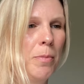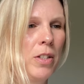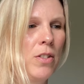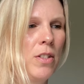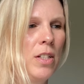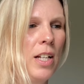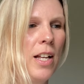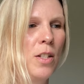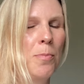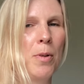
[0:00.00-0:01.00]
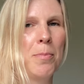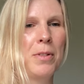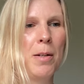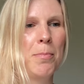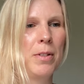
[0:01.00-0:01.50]
because it has popped
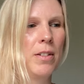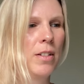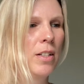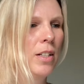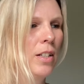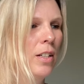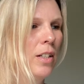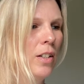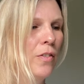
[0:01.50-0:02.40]
up in a